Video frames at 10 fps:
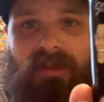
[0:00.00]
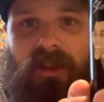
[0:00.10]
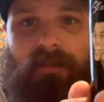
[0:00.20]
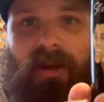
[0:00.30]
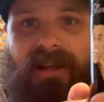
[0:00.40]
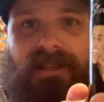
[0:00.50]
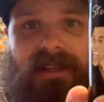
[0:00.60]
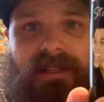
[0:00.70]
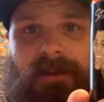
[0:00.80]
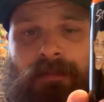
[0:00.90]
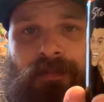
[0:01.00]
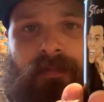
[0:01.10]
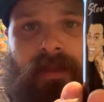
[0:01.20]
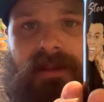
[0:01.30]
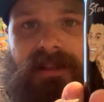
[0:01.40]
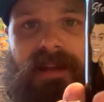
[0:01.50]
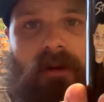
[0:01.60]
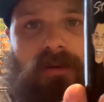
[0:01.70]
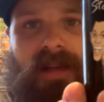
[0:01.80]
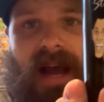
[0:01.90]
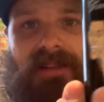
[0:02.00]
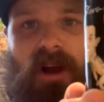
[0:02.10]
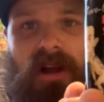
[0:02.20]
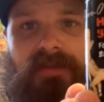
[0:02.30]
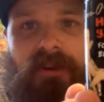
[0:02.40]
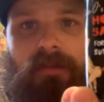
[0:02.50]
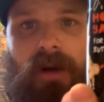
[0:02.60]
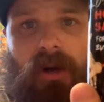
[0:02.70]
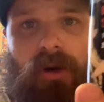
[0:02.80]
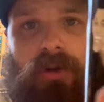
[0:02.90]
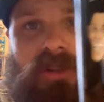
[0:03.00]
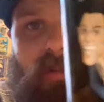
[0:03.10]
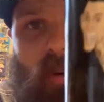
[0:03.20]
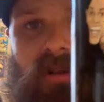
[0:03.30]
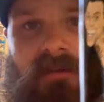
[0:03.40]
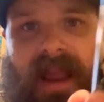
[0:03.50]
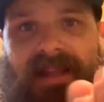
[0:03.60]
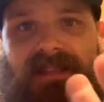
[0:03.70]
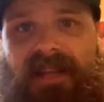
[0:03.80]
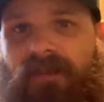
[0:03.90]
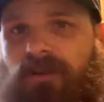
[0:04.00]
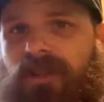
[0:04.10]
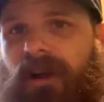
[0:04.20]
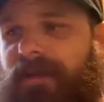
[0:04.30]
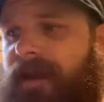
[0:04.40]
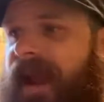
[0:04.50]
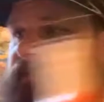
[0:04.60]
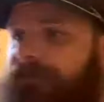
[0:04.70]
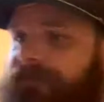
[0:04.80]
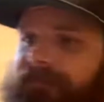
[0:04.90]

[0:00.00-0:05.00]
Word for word: of other places. Steve-O's hot sauce for your butthole. Support the man. Steve-O's a great man.